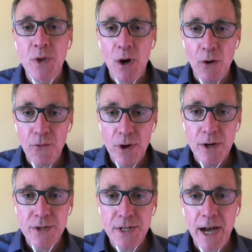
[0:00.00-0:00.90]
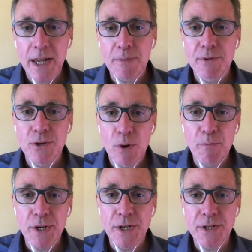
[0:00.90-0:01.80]
of startups,
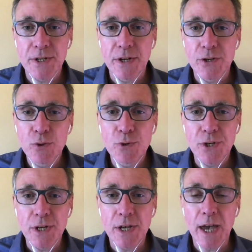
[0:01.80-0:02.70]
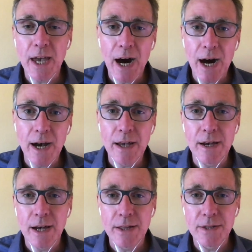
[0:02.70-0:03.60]
companies that are using AI
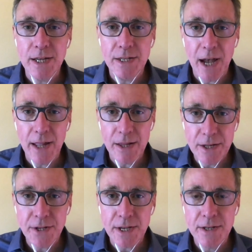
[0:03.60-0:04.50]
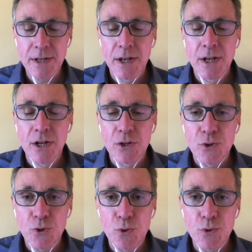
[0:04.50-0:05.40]
and data analytics
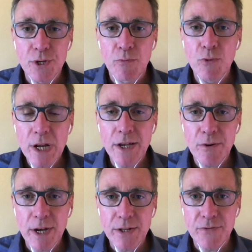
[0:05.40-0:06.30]
to do some really creative